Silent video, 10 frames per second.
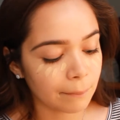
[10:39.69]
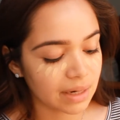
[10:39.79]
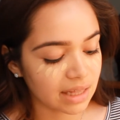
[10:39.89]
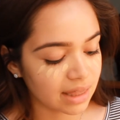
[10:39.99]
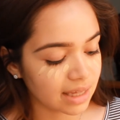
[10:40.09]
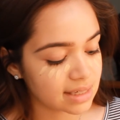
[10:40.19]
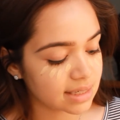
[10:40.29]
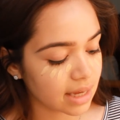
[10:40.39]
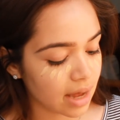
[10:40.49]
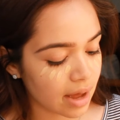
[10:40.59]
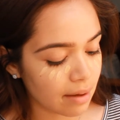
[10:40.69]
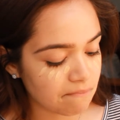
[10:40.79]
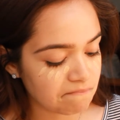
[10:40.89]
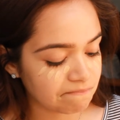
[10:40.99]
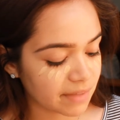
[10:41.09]
But in this
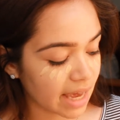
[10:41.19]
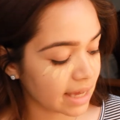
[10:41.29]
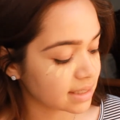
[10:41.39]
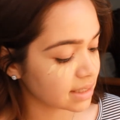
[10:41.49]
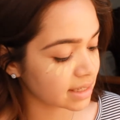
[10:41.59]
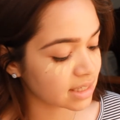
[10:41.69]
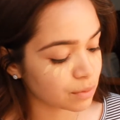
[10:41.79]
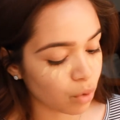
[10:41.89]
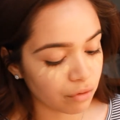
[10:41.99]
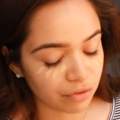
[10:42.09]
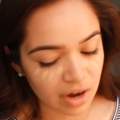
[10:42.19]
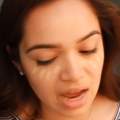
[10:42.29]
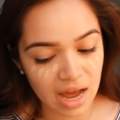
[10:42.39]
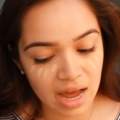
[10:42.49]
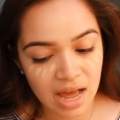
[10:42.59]
case, this is more for
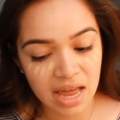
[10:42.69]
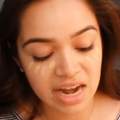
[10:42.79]
a